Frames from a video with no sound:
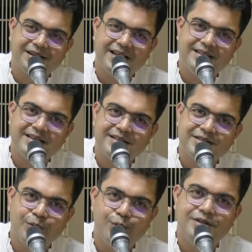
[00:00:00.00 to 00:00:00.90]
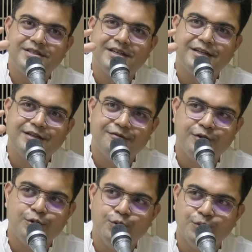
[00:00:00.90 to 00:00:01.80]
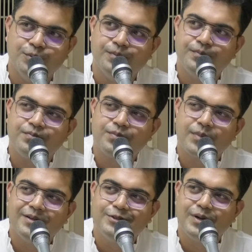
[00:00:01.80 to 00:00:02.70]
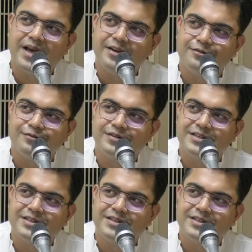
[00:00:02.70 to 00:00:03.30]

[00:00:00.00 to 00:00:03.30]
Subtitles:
and there is a whole city view to life.